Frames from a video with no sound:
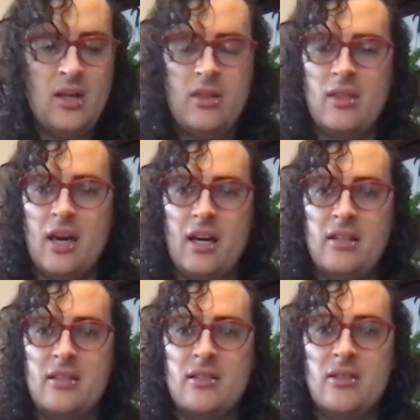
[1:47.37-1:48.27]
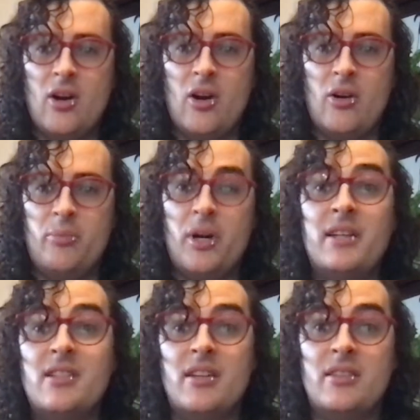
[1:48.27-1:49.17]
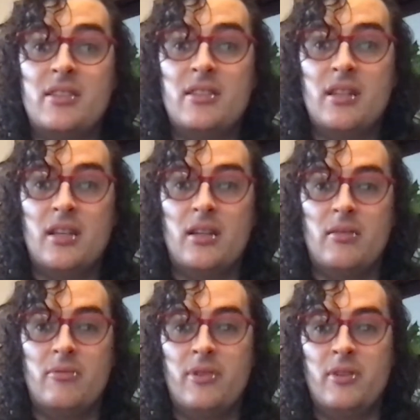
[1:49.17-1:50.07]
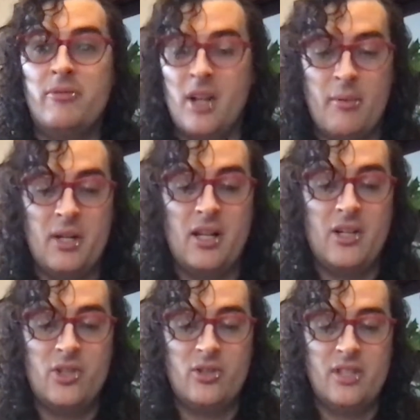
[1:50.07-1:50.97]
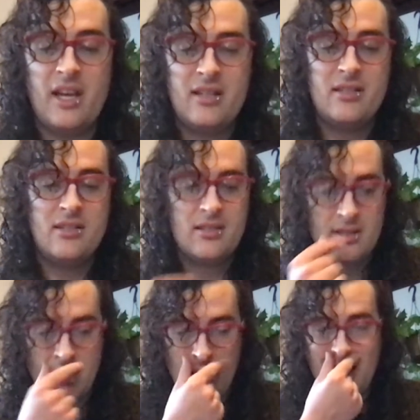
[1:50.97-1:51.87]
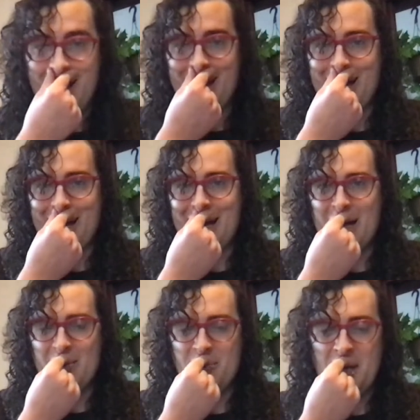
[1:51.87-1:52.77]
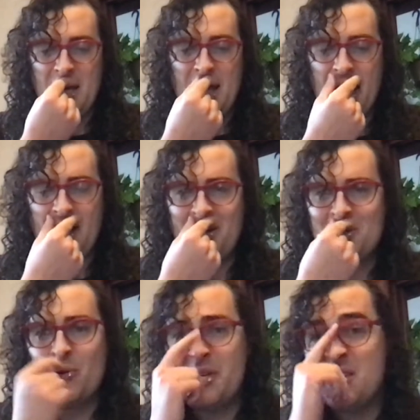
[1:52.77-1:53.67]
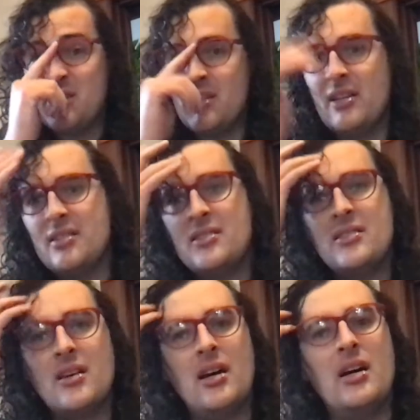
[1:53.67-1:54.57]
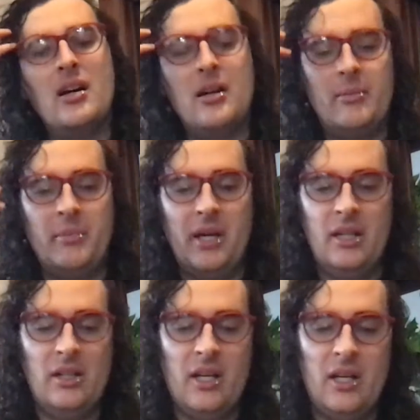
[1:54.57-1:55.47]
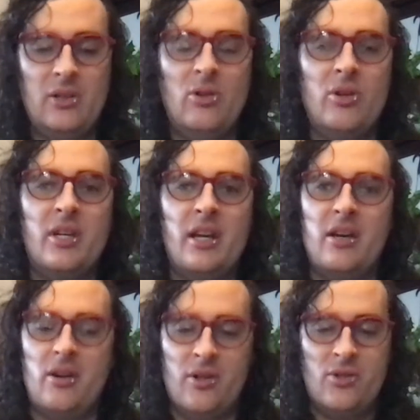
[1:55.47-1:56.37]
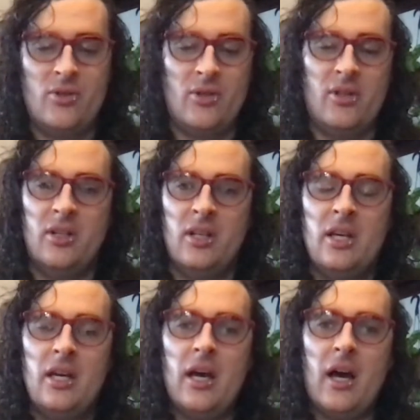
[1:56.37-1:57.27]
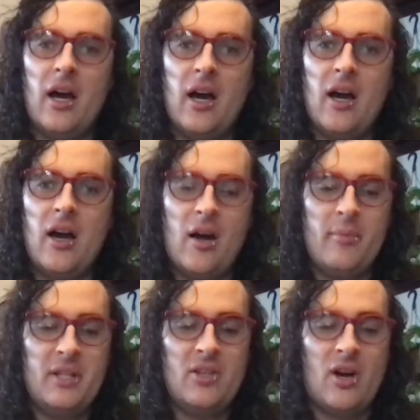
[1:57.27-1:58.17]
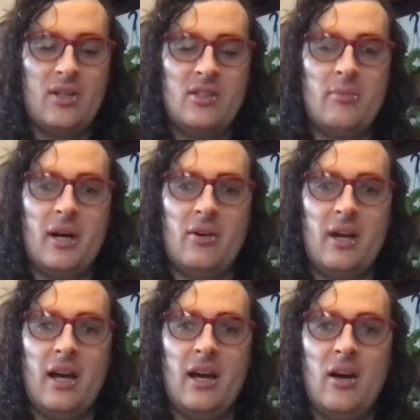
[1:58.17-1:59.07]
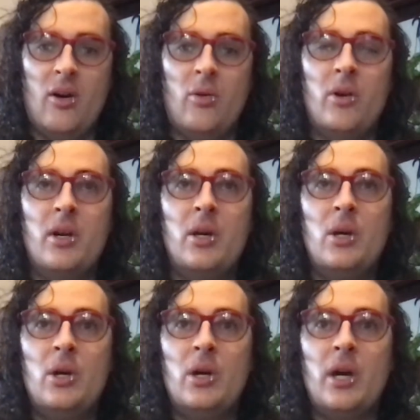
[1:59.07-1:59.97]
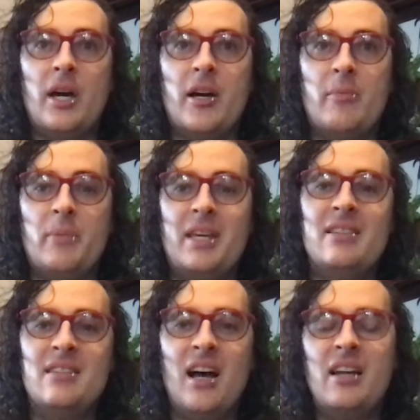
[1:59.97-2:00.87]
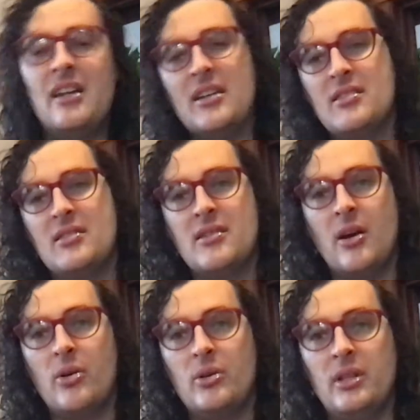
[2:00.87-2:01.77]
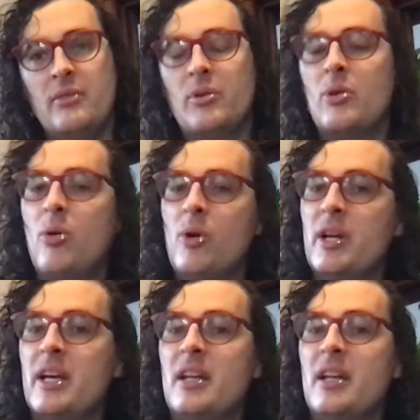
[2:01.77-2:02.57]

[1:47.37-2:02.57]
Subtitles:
that are present in phenomenological texts? And on 26, in looking at Husserl, Ahmed talks about how he's not necessarily recording an